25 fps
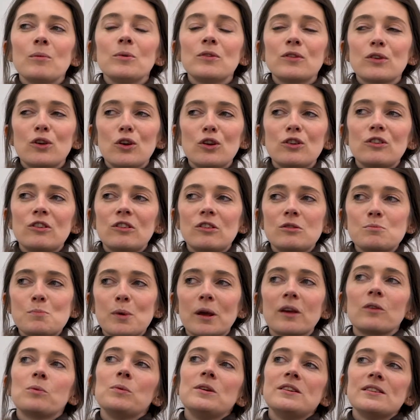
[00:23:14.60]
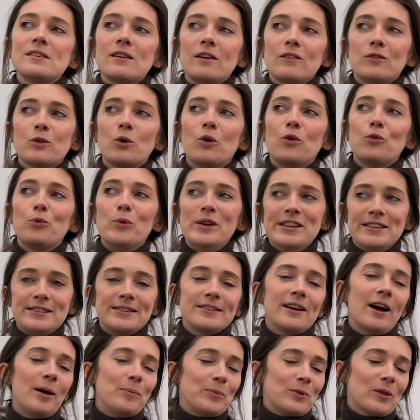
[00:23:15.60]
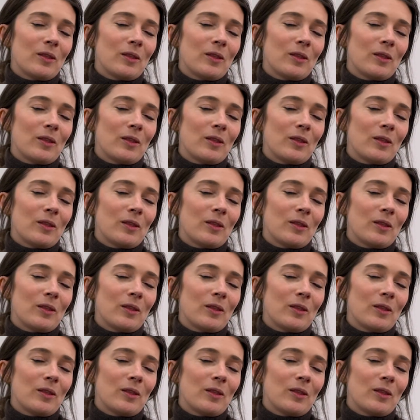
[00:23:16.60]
was good because we did it sort of winter time,